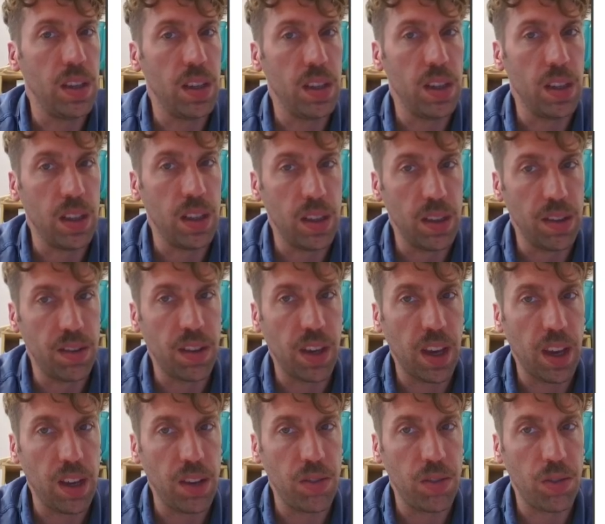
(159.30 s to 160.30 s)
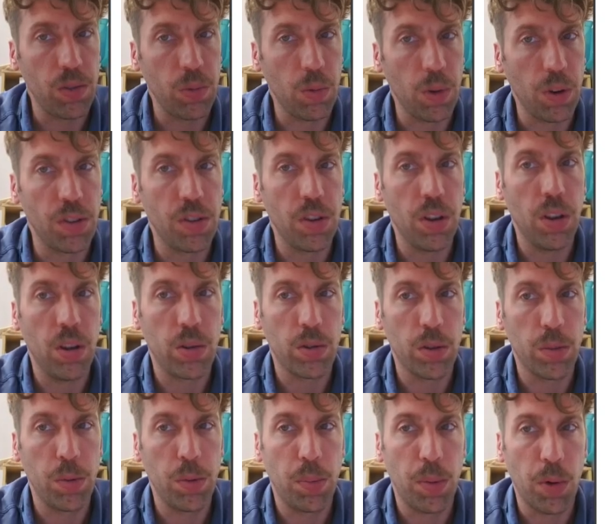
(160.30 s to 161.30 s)
In this case, what is the
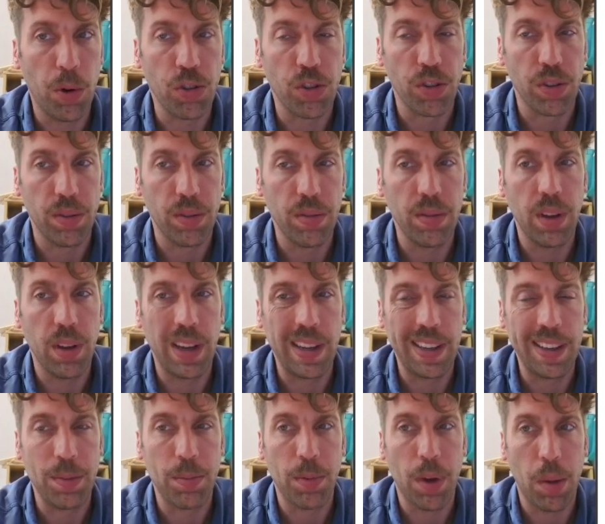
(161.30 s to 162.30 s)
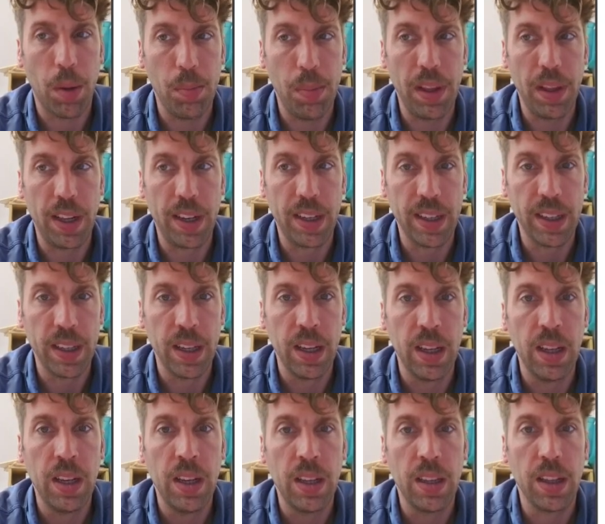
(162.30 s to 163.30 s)
long-run proportion, i.e. probability,
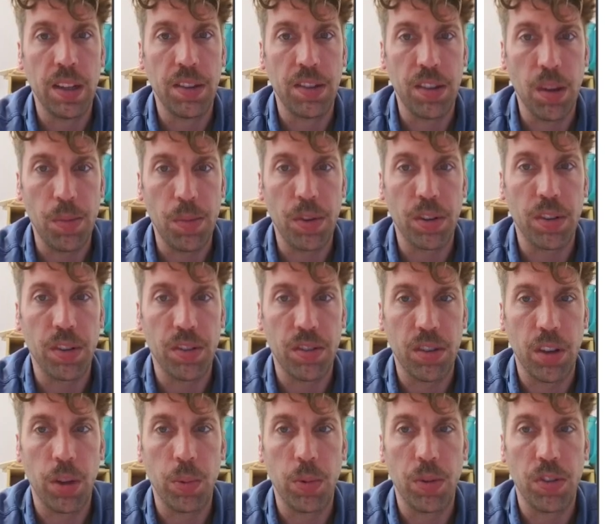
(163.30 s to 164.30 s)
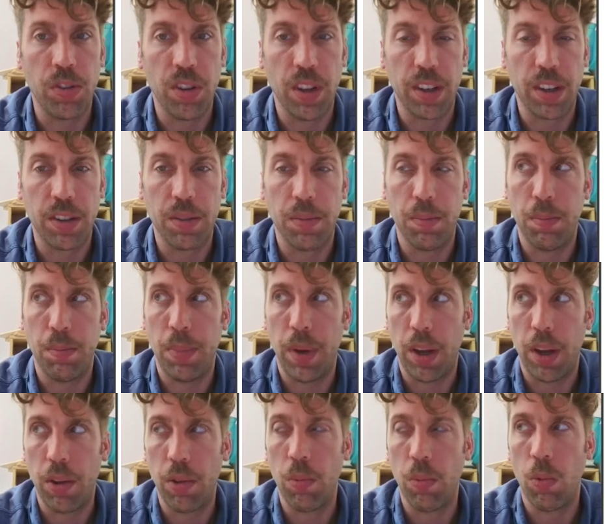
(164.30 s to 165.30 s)
that a subject in the study would select
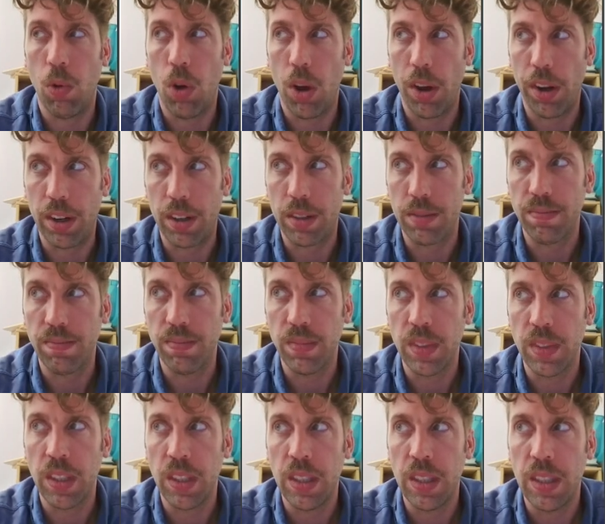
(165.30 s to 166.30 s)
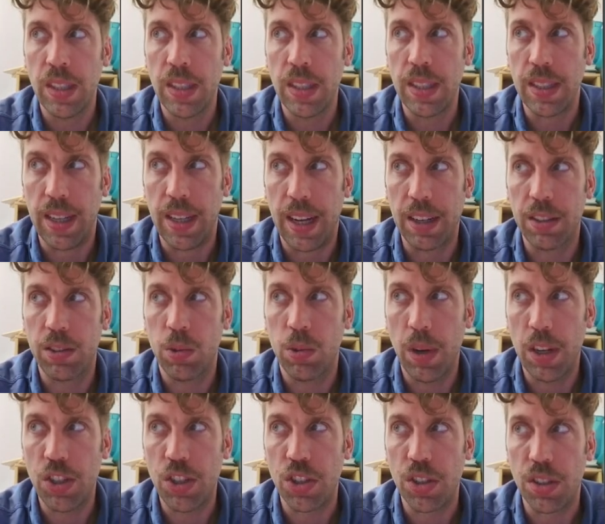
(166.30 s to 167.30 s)
bottled water? That
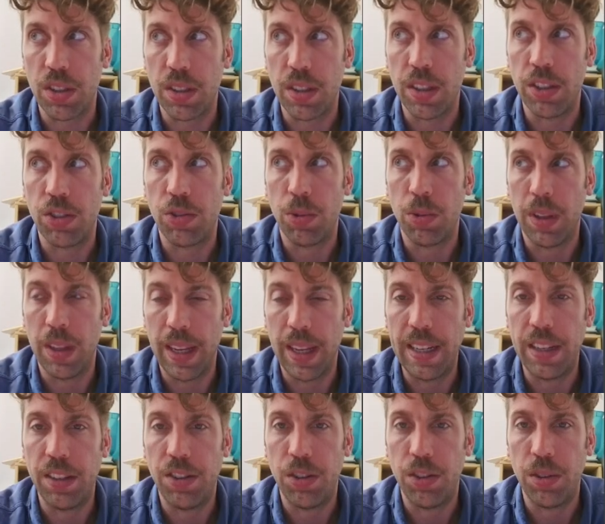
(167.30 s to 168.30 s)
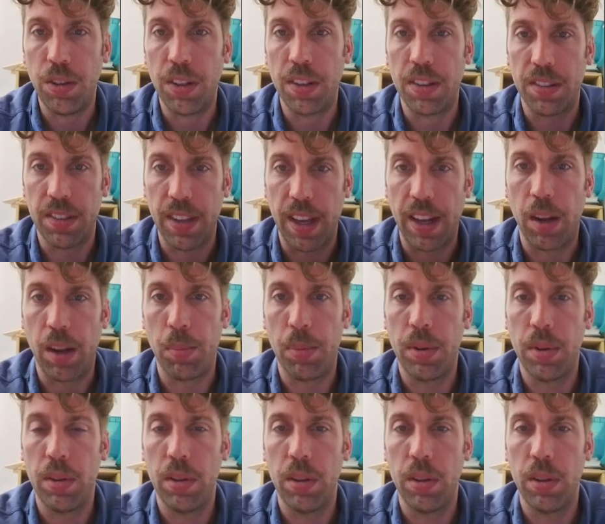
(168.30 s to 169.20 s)
question is related to the setup.